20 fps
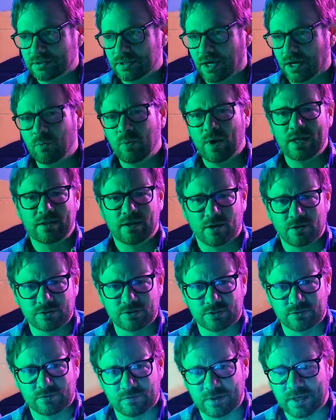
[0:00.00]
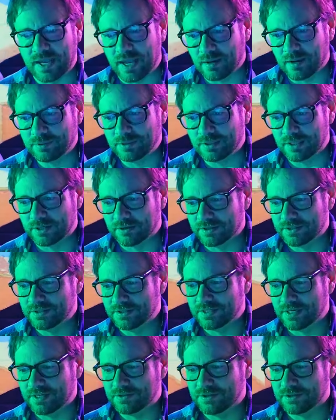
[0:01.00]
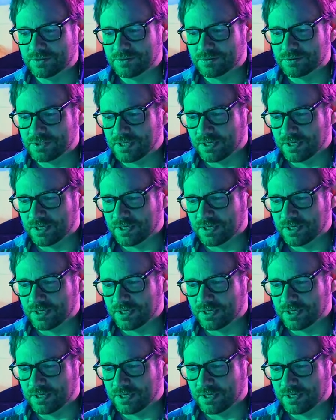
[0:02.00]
a way larger vocabulary than I think those